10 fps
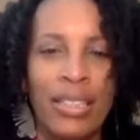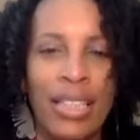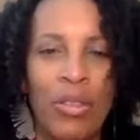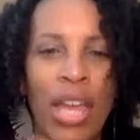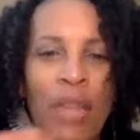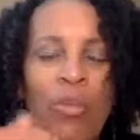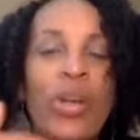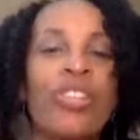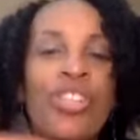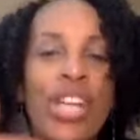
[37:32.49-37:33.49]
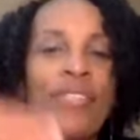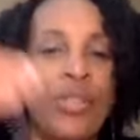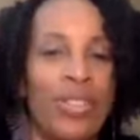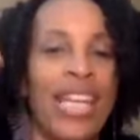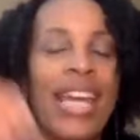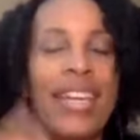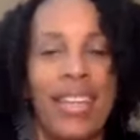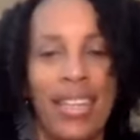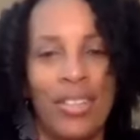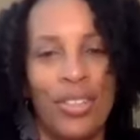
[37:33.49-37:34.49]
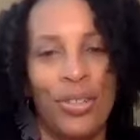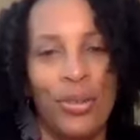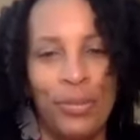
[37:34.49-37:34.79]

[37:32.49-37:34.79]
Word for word: and and where chefs are taking it to?